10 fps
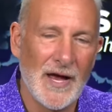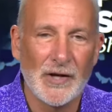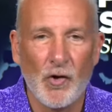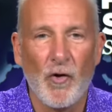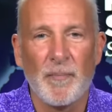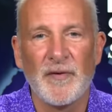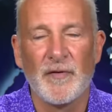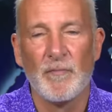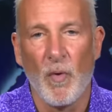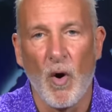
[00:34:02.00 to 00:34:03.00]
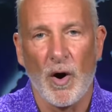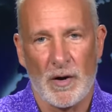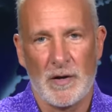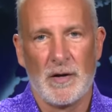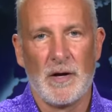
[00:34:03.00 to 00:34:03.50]
and go up even more,
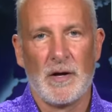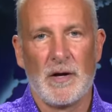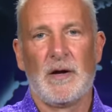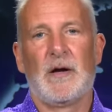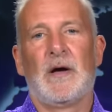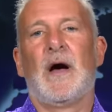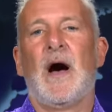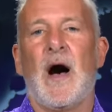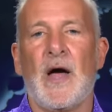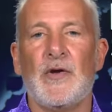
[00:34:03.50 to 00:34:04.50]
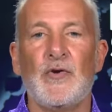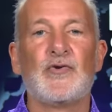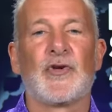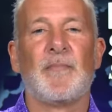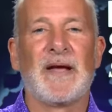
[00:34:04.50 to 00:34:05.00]
on news
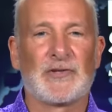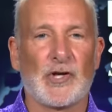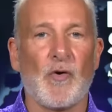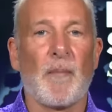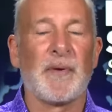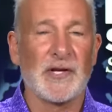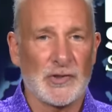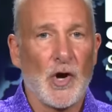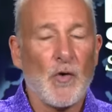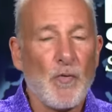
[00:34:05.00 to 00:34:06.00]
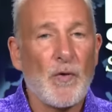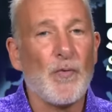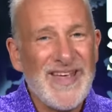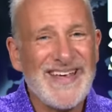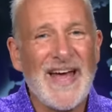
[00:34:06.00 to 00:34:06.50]
that makes it go up because when
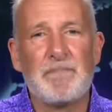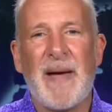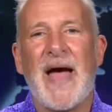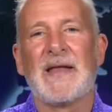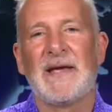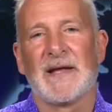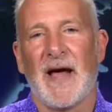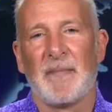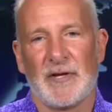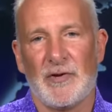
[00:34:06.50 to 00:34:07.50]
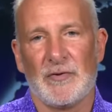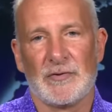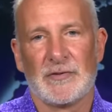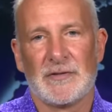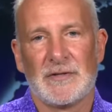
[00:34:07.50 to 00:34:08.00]
we get bad economic
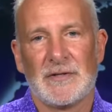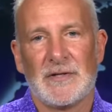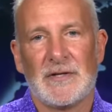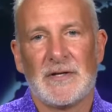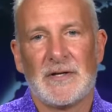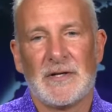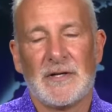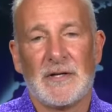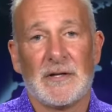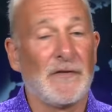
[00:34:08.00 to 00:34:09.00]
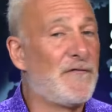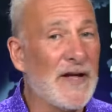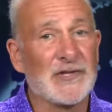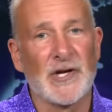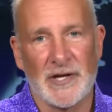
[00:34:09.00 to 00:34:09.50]
news, the
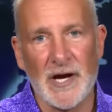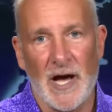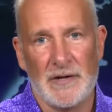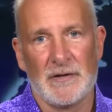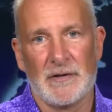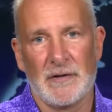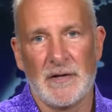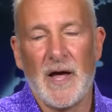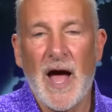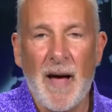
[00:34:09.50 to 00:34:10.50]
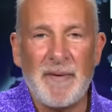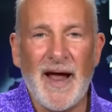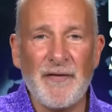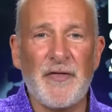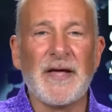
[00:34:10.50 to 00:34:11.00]
Fed's going to cut. I mean,
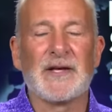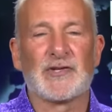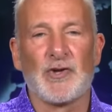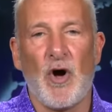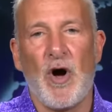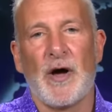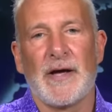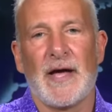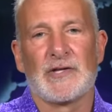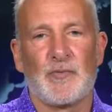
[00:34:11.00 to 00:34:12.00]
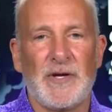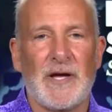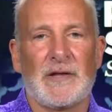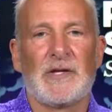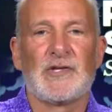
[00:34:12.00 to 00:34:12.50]
I think as long as we
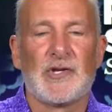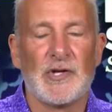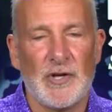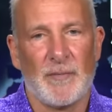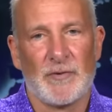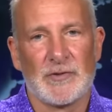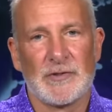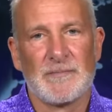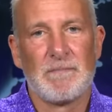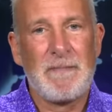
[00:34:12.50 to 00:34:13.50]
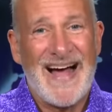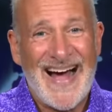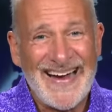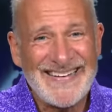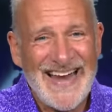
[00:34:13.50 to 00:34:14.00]
get these good numbers,
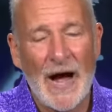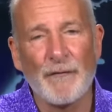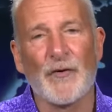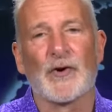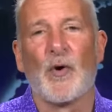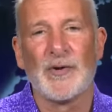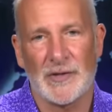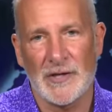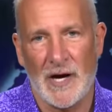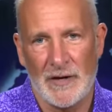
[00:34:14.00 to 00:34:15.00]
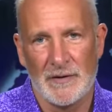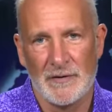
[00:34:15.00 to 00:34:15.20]
I doubt they're going to cut.